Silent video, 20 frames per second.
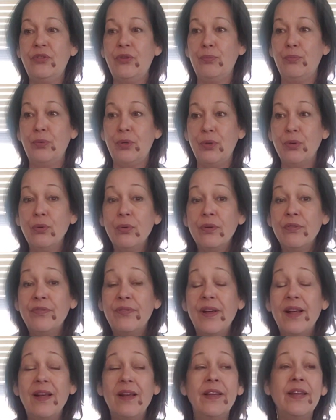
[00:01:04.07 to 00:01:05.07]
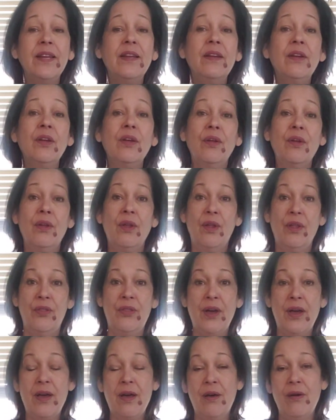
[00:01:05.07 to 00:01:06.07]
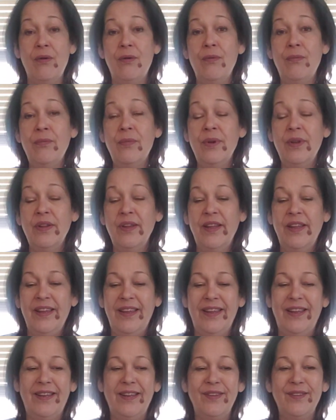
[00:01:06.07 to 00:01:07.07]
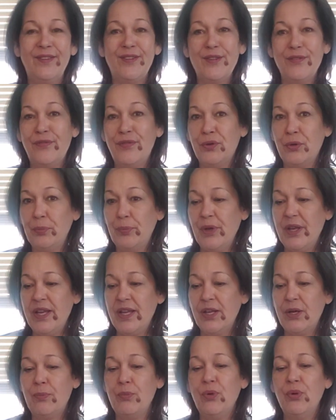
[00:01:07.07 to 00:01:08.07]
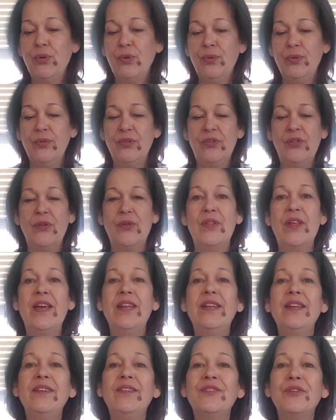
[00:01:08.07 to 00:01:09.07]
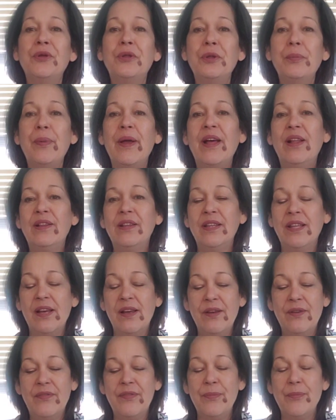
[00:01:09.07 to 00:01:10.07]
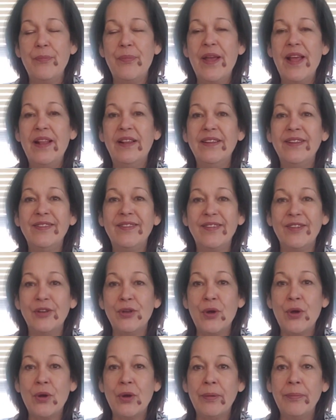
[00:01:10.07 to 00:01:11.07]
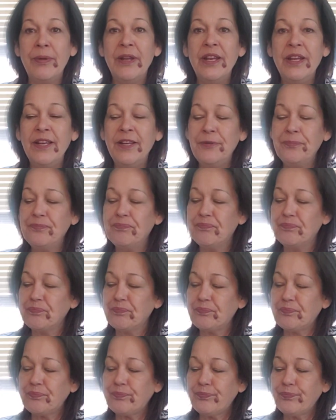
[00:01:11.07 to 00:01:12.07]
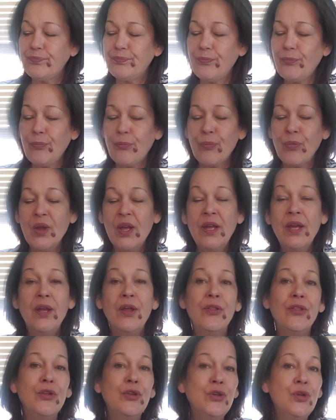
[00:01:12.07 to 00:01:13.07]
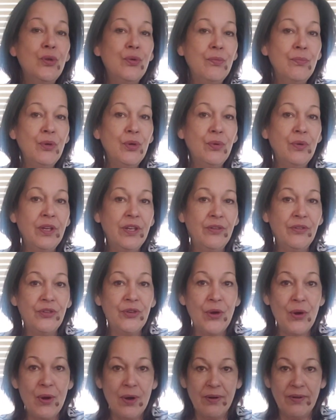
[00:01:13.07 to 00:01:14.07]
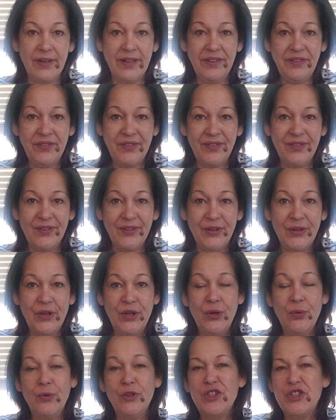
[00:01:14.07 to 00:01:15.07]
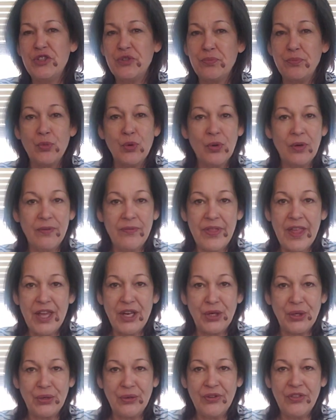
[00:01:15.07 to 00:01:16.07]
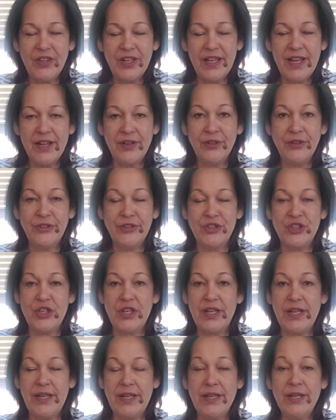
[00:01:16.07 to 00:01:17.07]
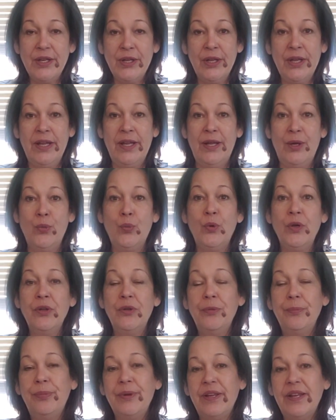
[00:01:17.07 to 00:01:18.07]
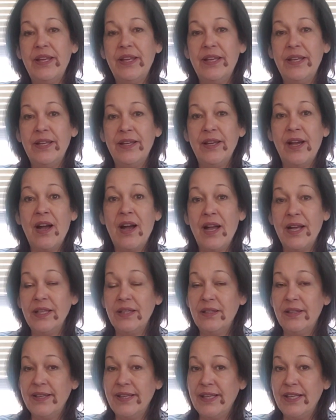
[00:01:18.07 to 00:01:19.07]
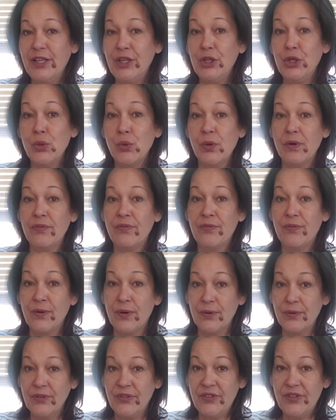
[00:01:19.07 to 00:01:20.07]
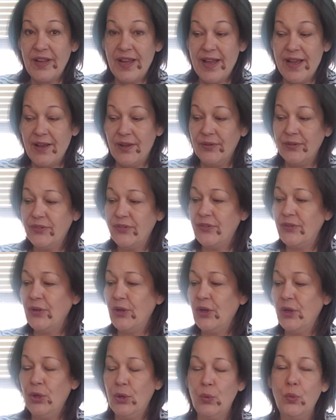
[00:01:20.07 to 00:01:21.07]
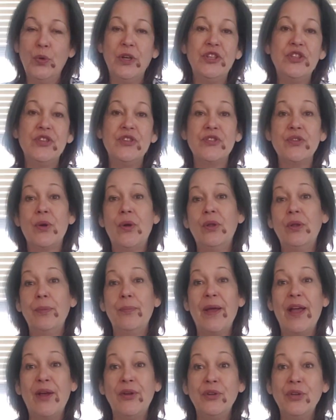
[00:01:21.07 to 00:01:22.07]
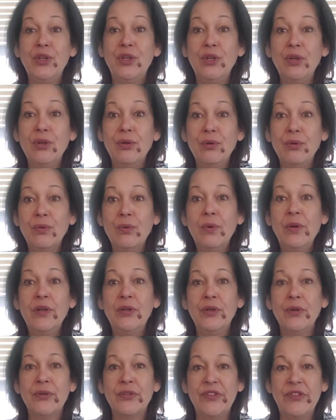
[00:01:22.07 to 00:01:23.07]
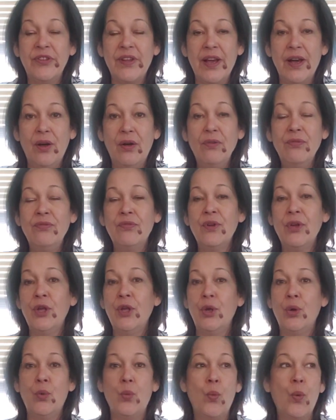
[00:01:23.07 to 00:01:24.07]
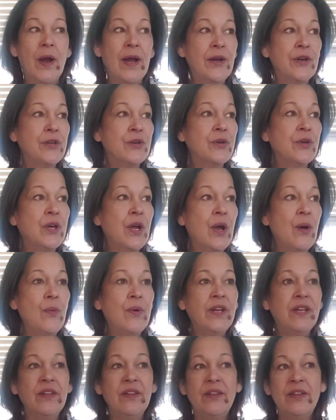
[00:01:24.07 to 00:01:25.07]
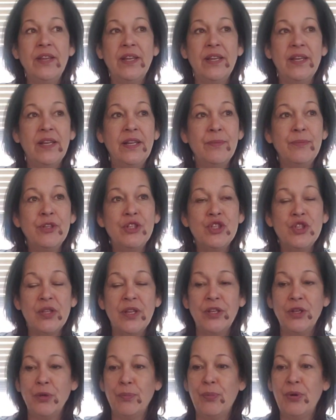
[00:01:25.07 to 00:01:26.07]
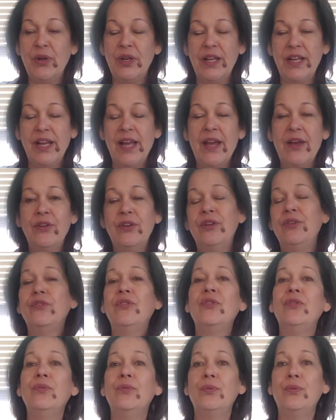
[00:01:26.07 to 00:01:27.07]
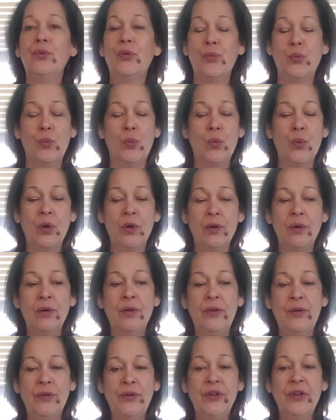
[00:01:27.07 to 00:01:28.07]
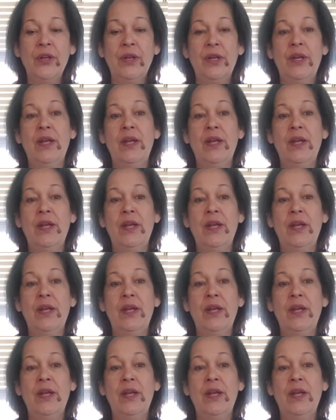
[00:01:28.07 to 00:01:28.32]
to beautify the home. It is the full pink moon, so that is all about love and balance and harmony. The new moon in Taurus, which is more of that earthy energy, will be highlighting your first house, which is all about you, yourself, where you're going, the image that you're putting out into the world,